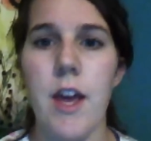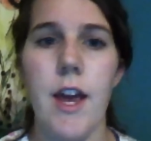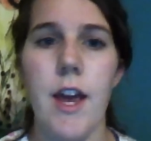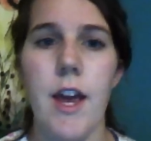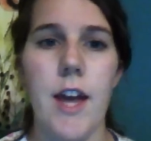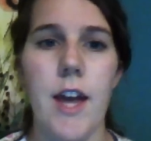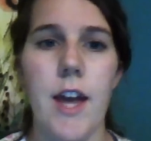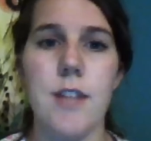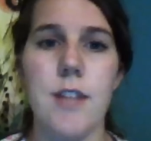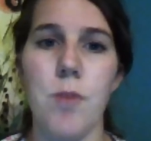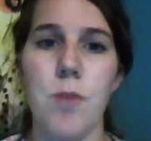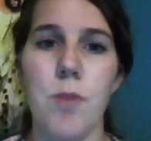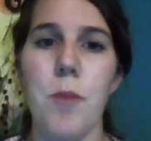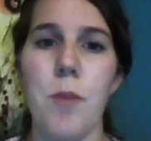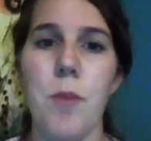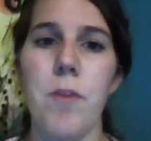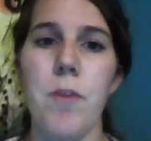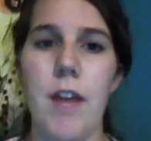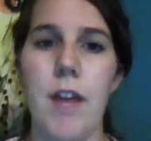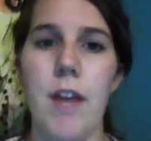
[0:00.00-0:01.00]
It is more
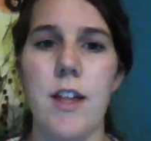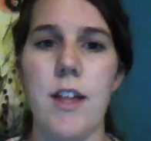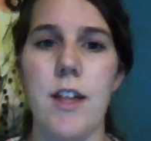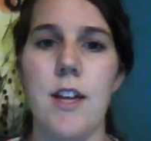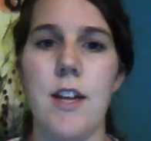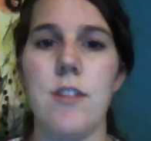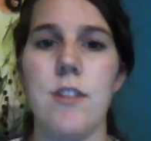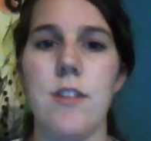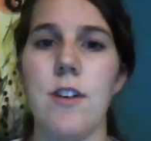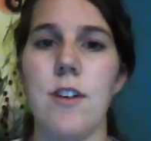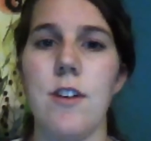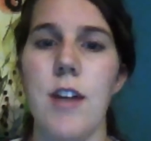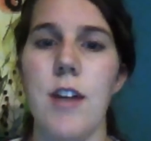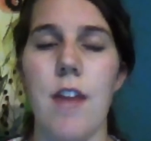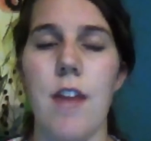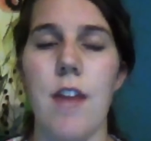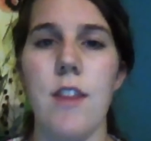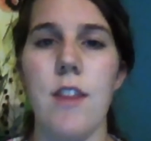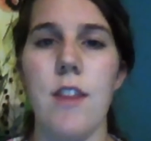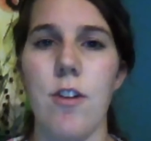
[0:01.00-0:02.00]
prevalent in certain
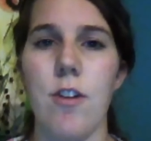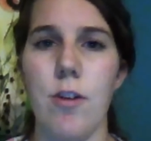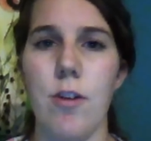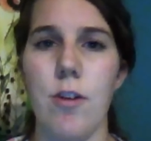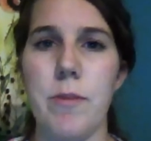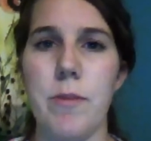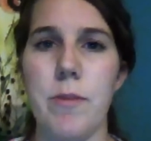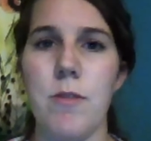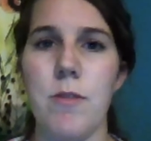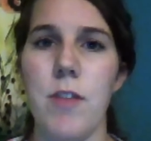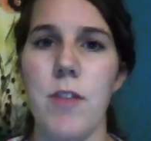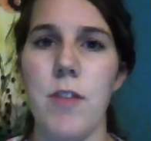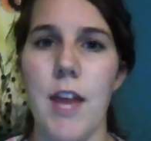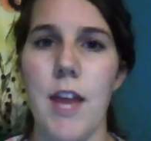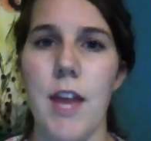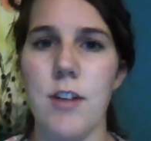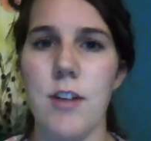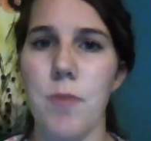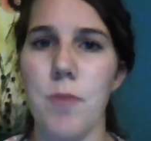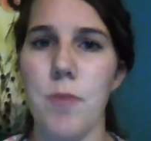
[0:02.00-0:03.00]
ethnic groups, with
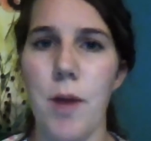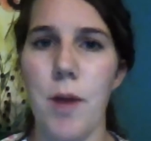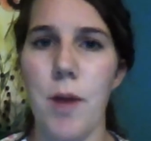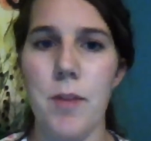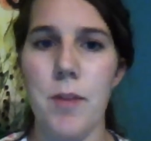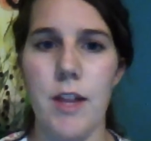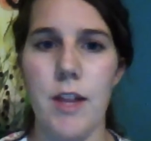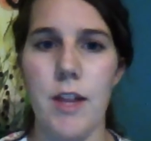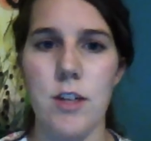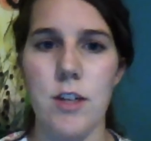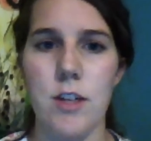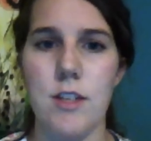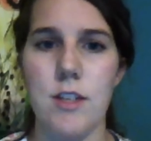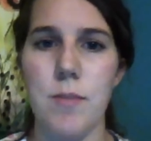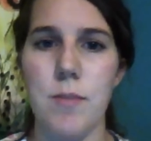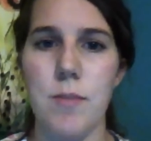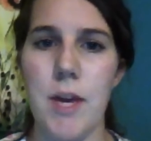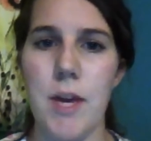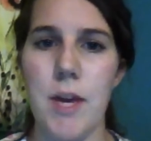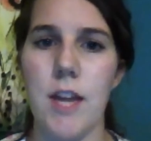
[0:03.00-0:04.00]
Asian populations
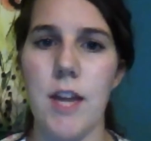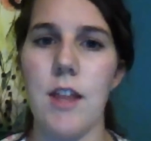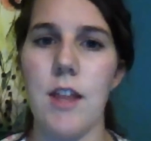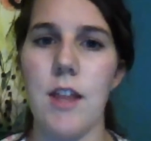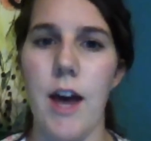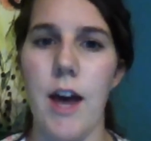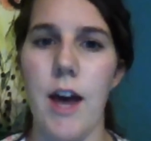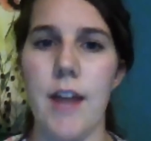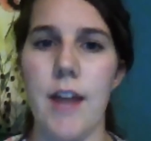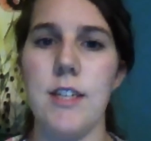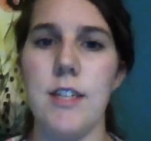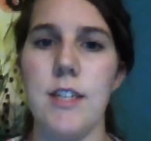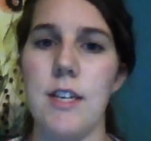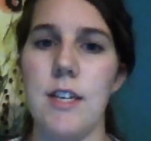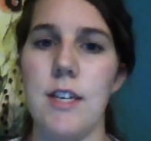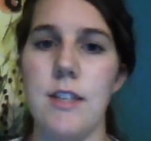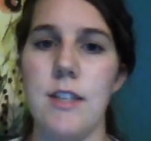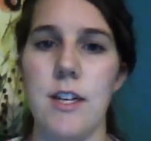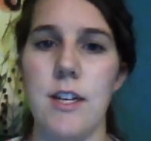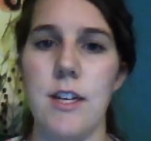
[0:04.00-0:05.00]
being at the highest
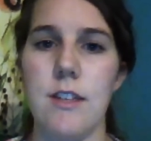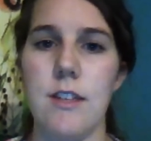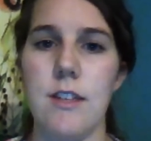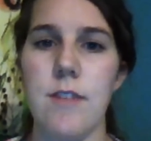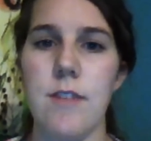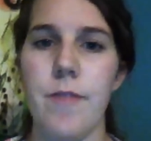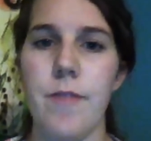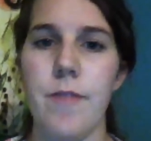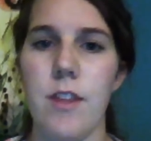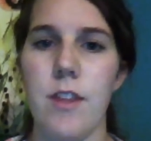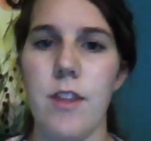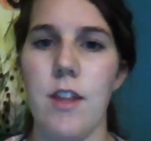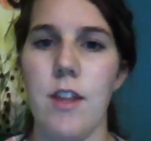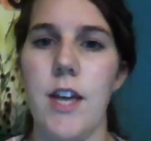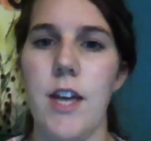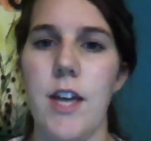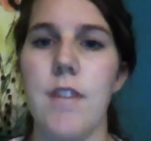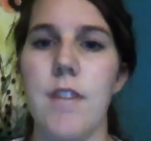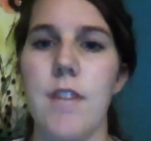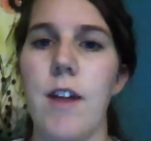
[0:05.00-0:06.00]
incidence.
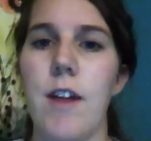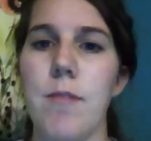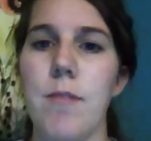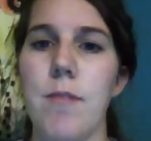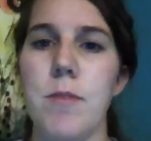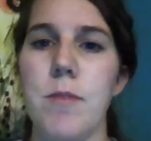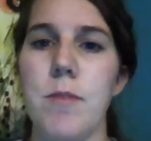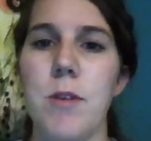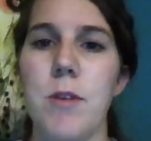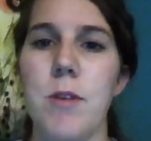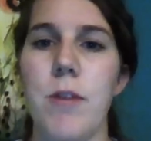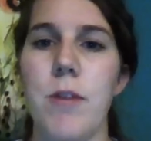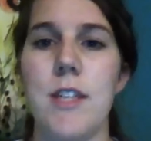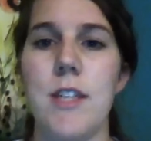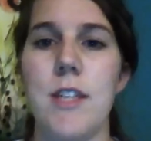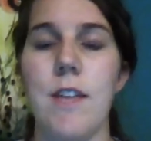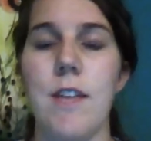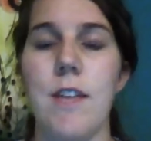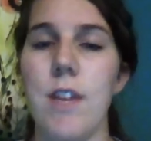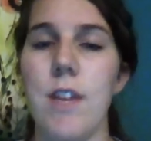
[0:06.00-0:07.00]
It develops between
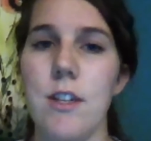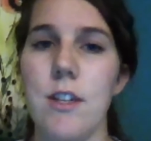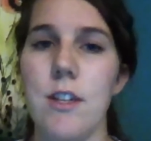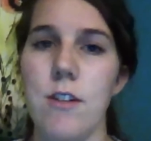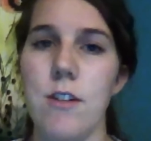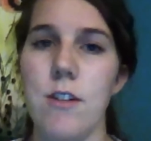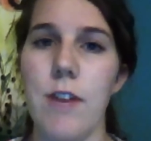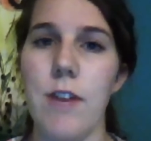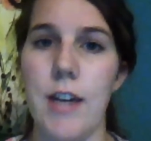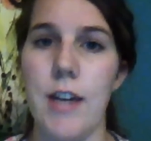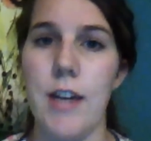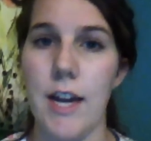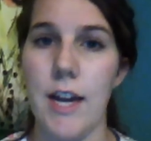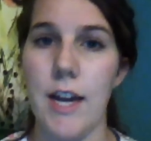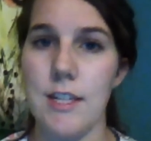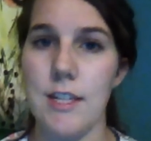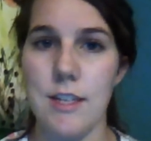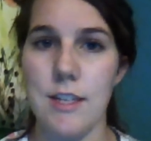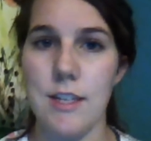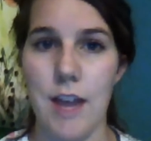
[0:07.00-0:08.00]
72 and
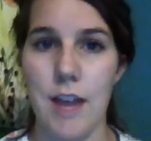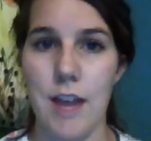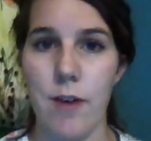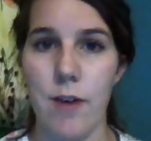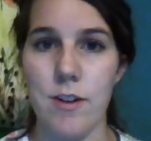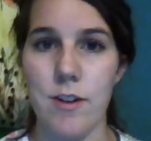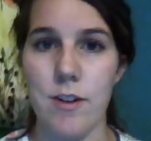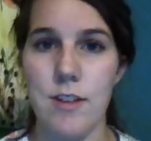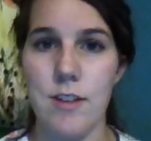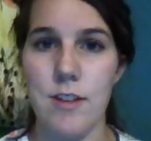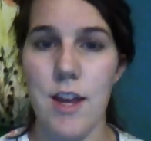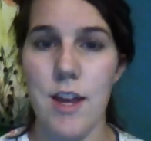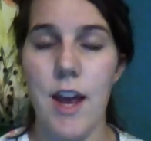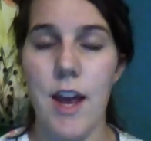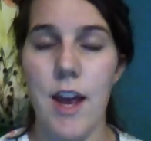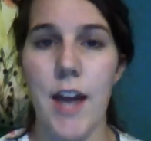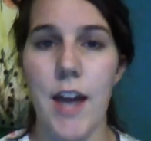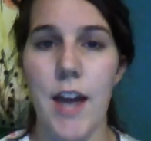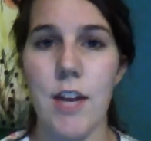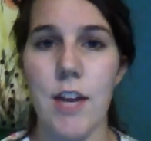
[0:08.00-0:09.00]
96 hours
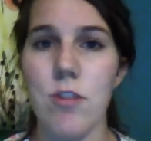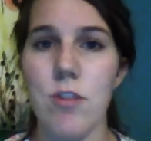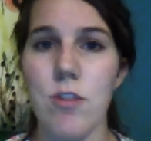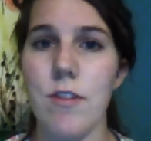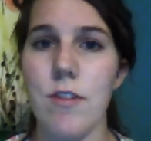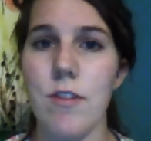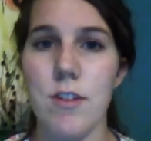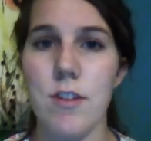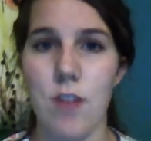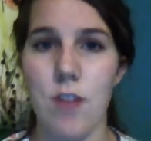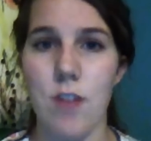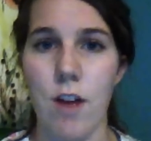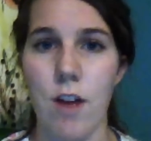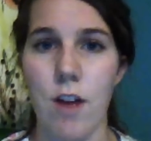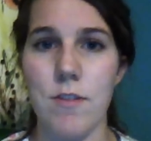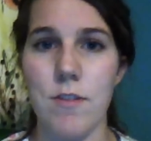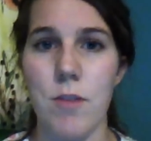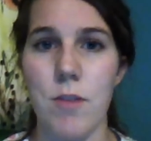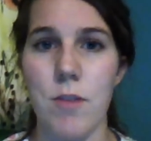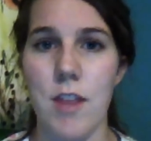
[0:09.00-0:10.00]
and usually
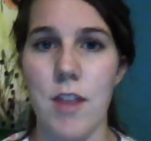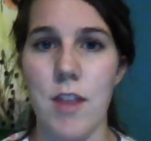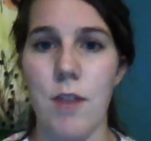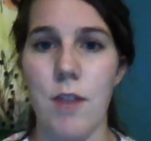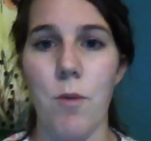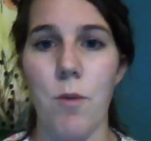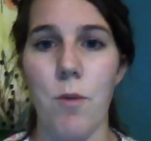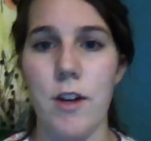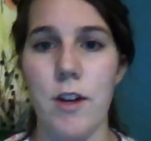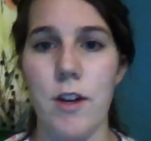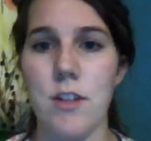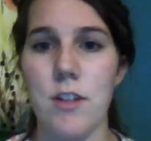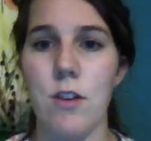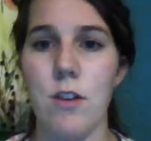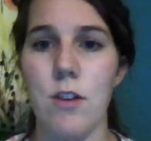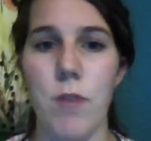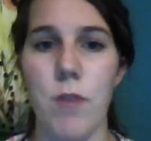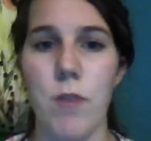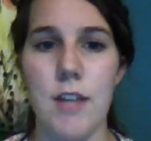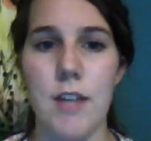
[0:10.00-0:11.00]
resolves within 1 to 2
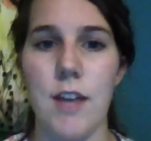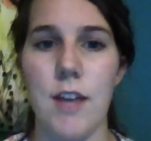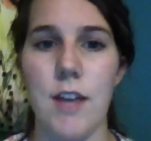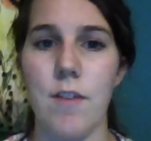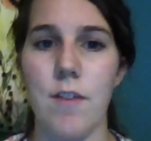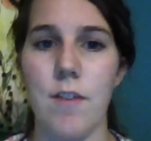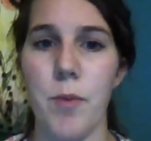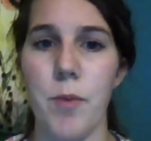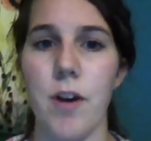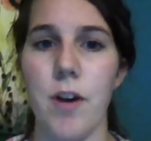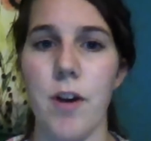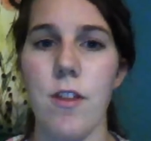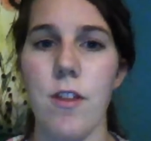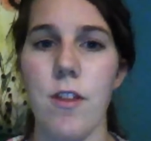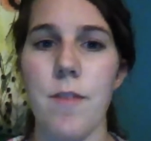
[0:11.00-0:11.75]
weeks after birth.